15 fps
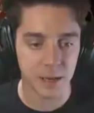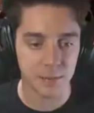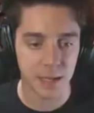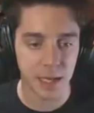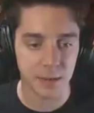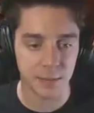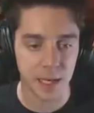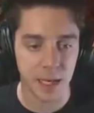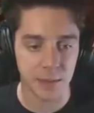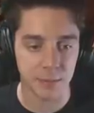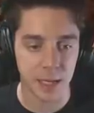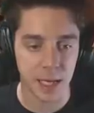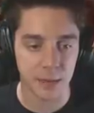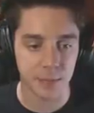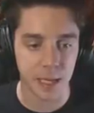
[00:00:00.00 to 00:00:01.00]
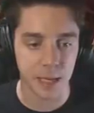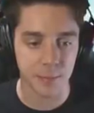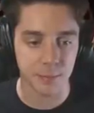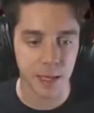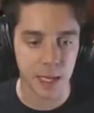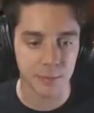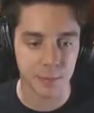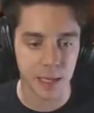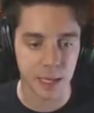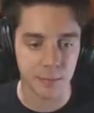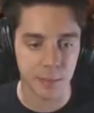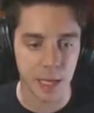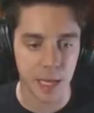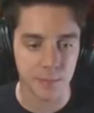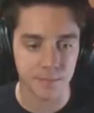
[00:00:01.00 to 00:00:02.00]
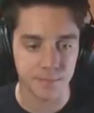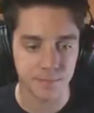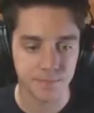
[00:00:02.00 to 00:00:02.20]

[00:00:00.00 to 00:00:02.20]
him, get him, get him, get him, get him, get him, get him, get him.